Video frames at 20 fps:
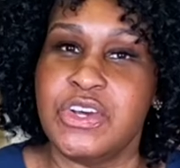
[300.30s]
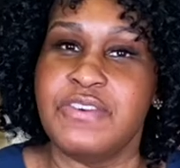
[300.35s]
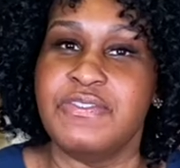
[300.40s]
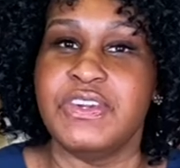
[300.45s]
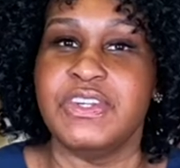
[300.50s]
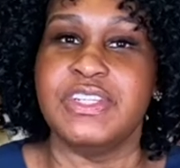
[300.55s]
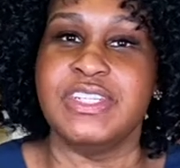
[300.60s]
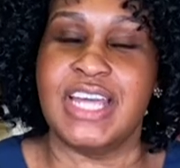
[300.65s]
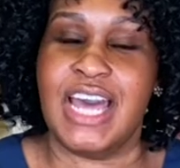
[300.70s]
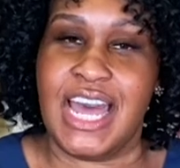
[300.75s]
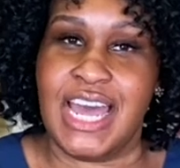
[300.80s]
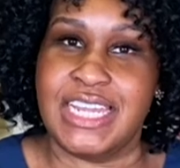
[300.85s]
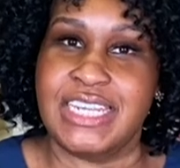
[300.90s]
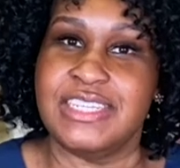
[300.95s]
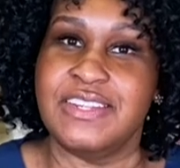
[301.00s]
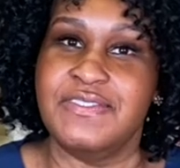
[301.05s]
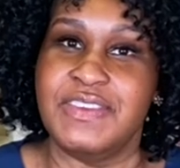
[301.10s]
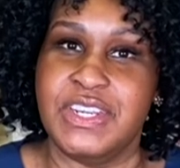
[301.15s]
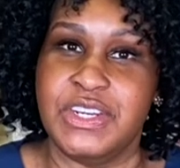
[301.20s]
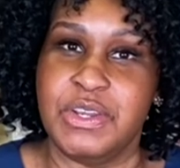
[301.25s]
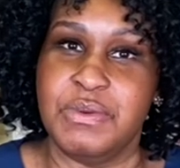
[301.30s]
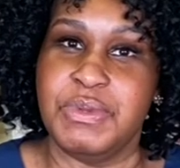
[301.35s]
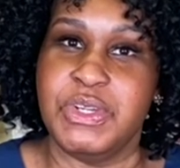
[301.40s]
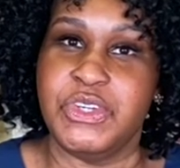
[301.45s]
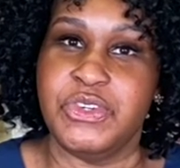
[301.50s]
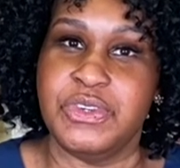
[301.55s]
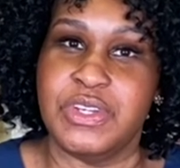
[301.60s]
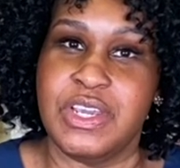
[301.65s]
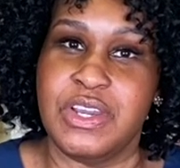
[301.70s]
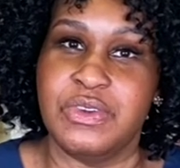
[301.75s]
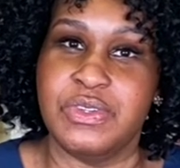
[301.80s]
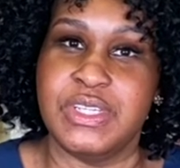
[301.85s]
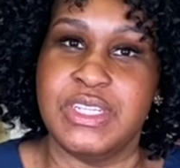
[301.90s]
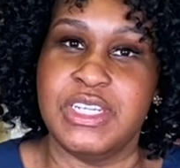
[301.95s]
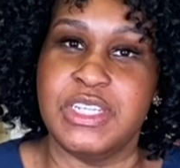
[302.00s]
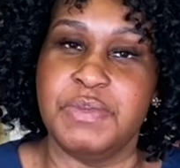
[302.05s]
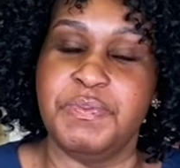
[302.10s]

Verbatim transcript: for signs of endometriosis,